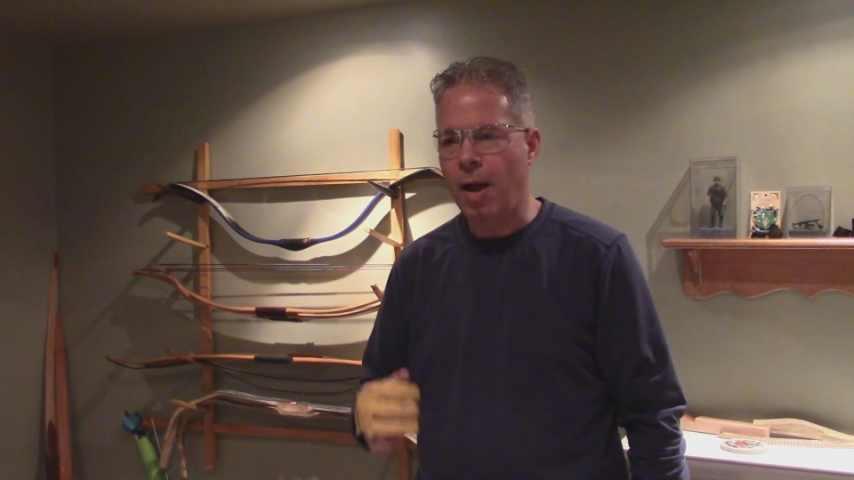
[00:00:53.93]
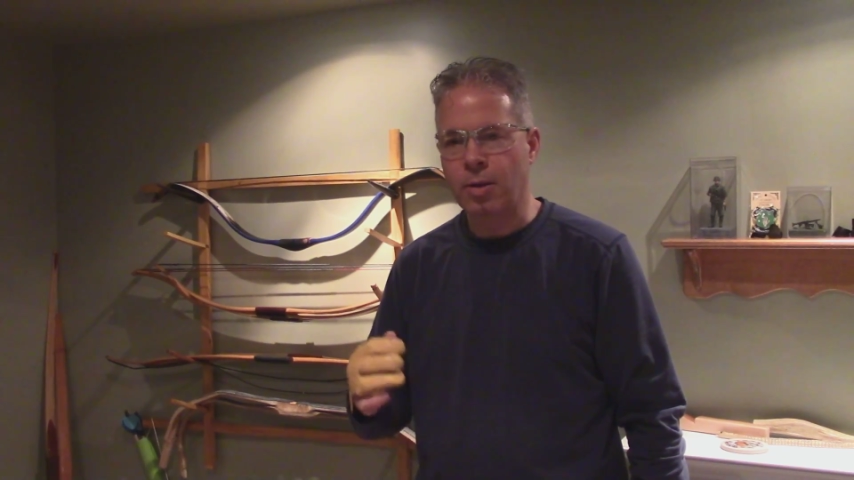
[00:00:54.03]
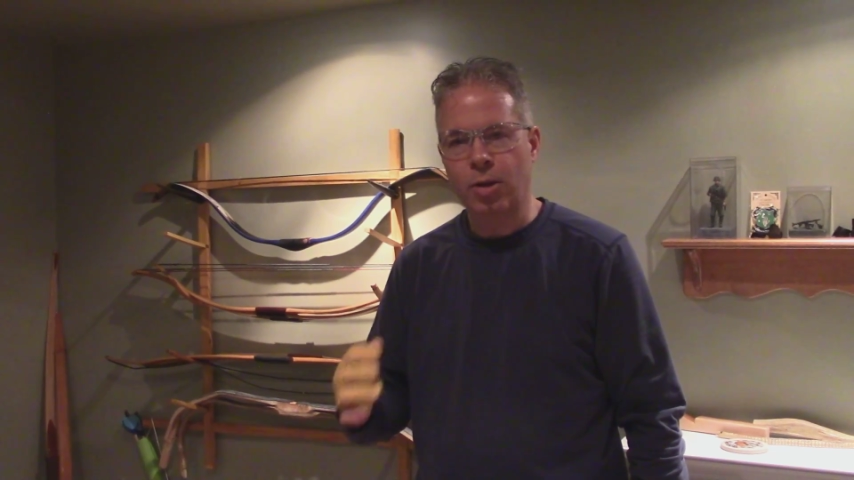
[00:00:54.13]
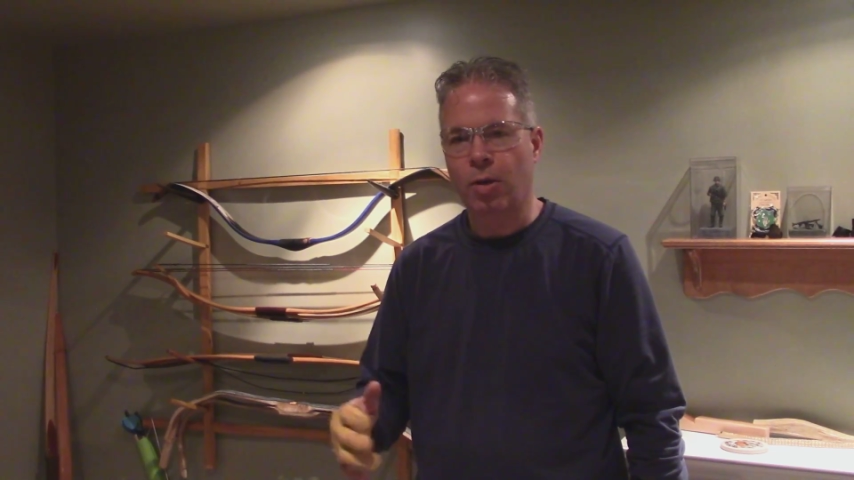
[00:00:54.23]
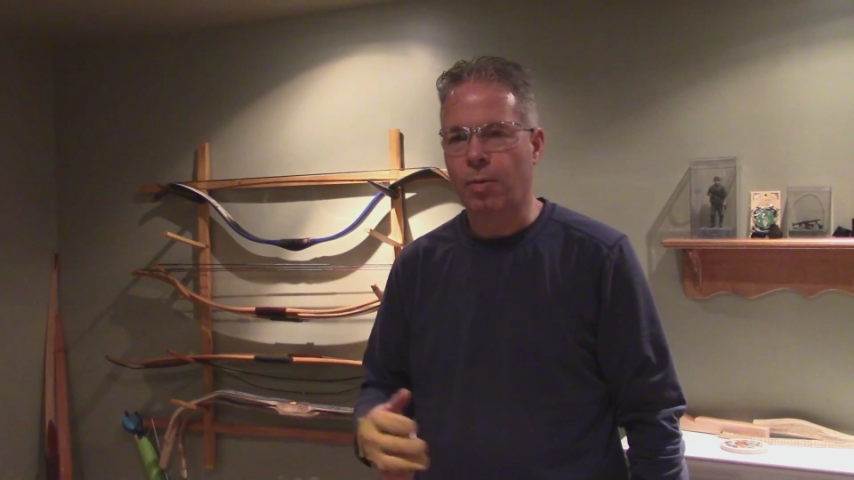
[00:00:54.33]

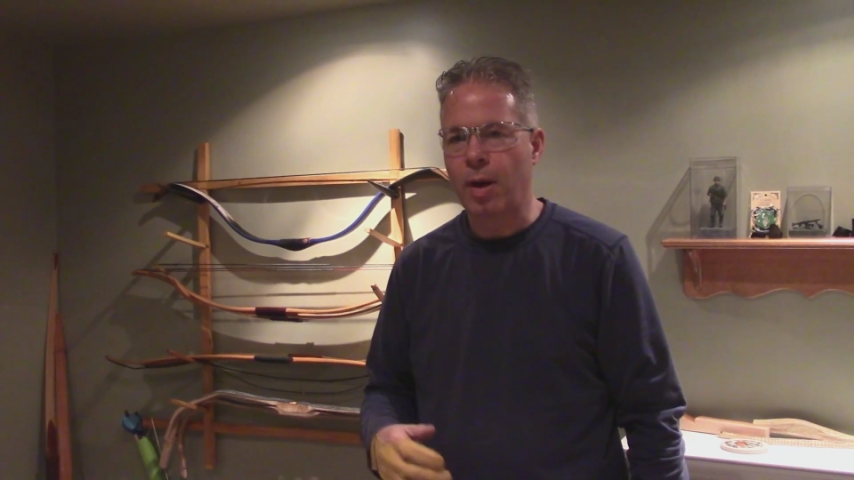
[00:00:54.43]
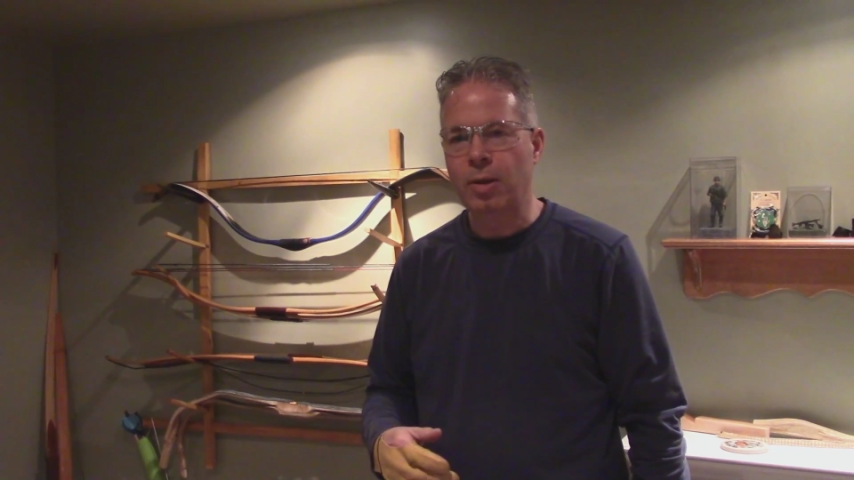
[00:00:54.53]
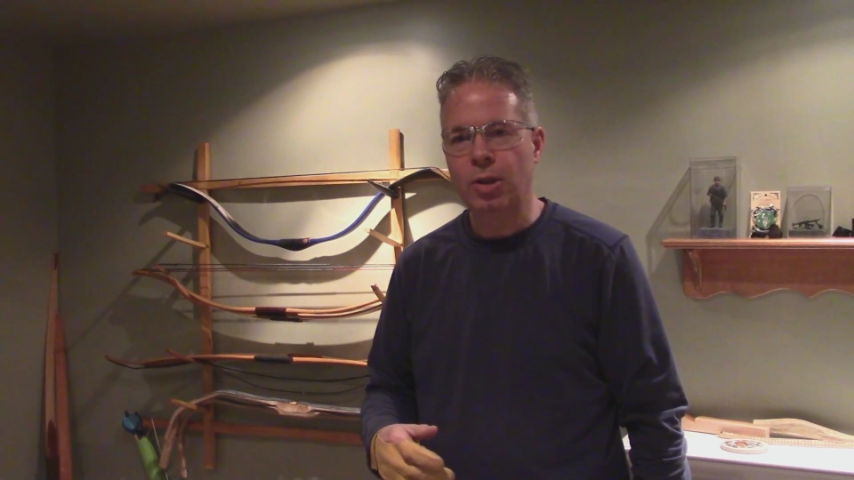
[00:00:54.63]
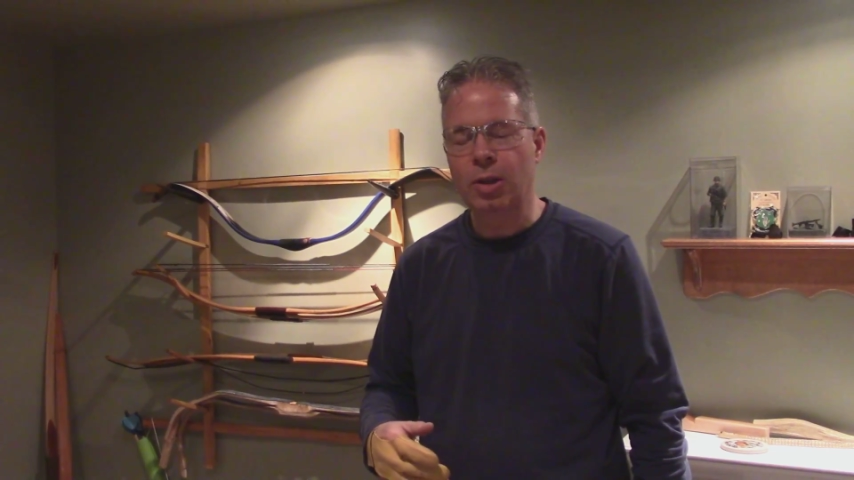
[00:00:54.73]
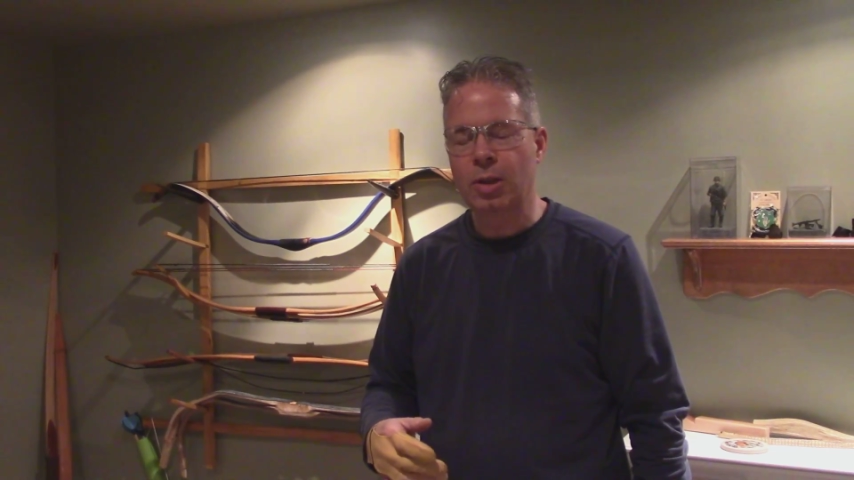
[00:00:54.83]
as
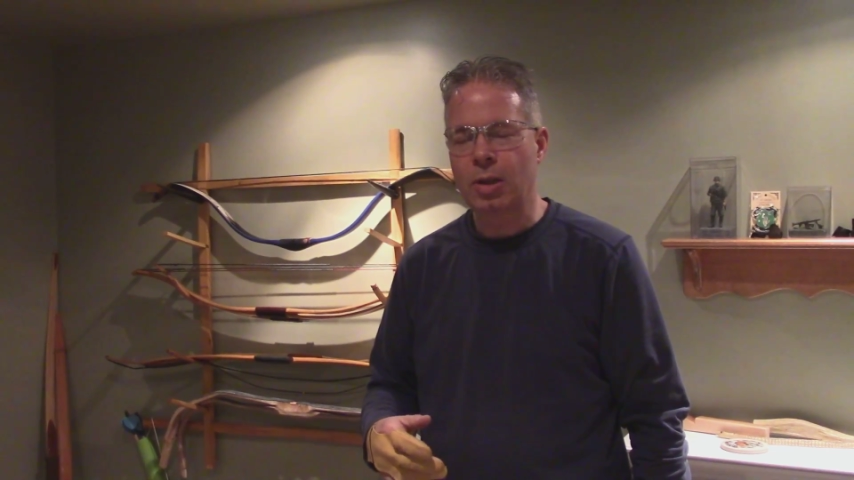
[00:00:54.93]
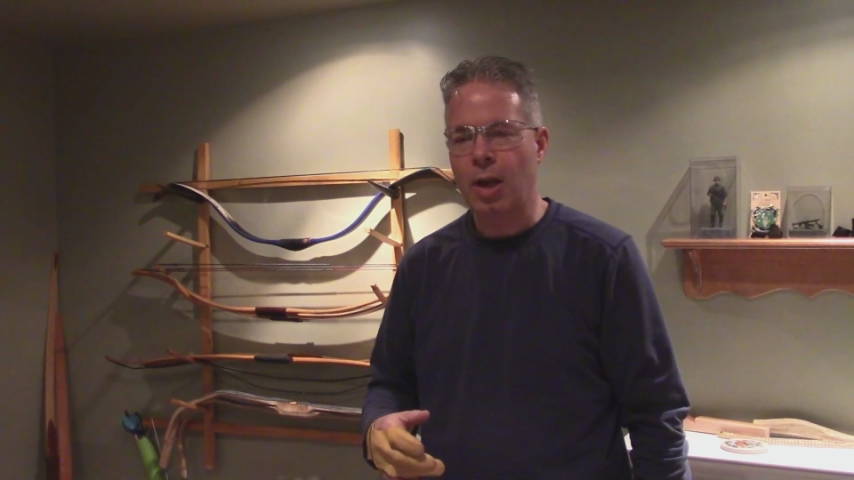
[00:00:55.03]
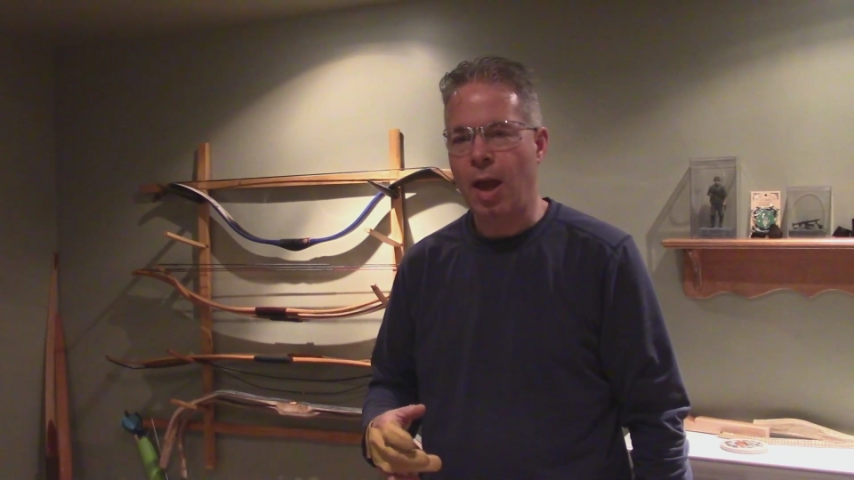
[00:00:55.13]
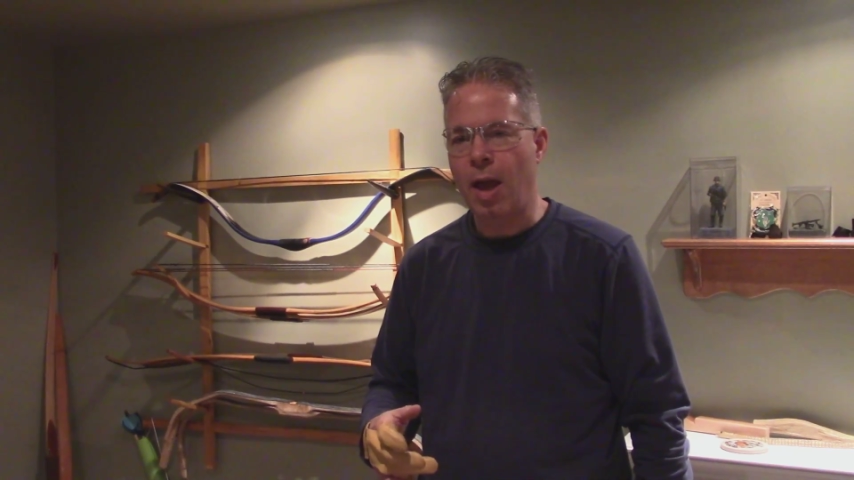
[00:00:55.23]
courageous,